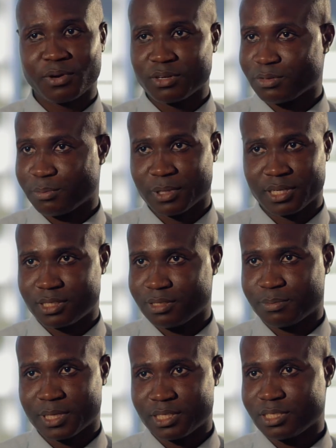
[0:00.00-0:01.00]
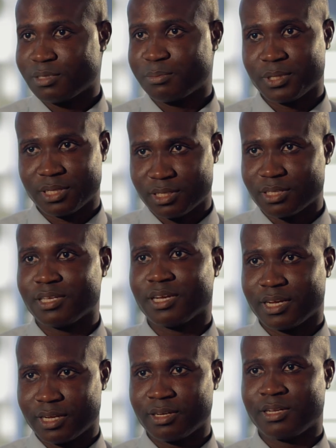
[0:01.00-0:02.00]
Another rule I like to follow for
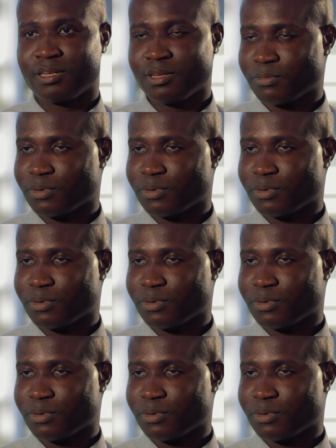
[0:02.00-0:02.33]
aesthetics is a bit